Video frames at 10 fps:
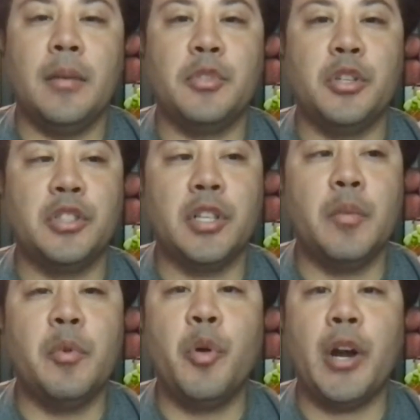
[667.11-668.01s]
So it's a
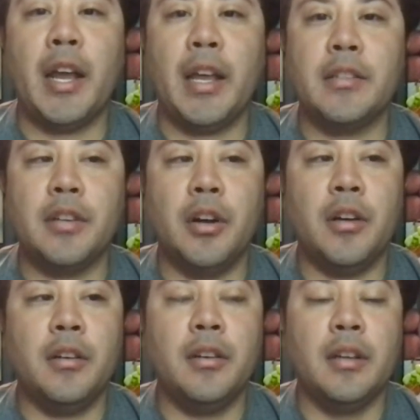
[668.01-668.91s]
little bit more
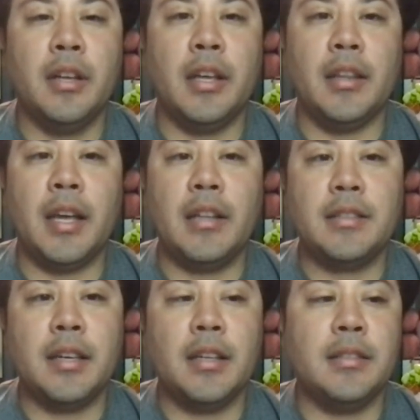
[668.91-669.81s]
hands-on in that
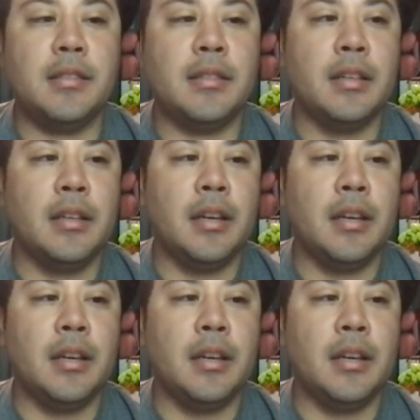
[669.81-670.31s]
sense.